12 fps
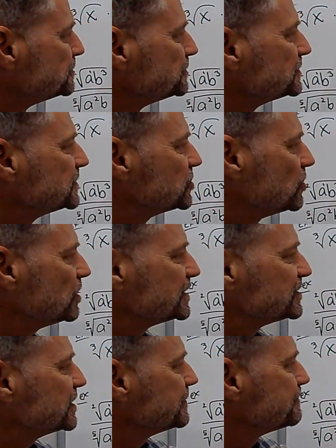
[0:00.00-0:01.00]
So let's see.
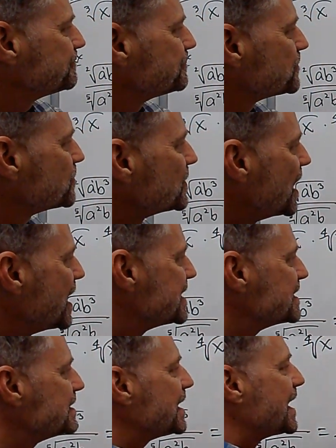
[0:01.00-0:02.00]
I
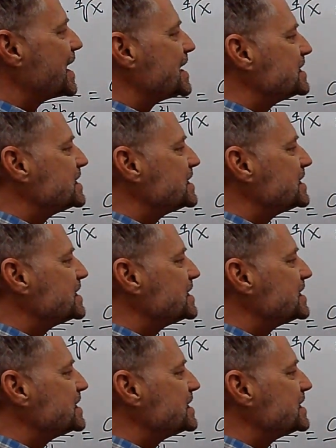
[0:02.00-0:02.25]
get a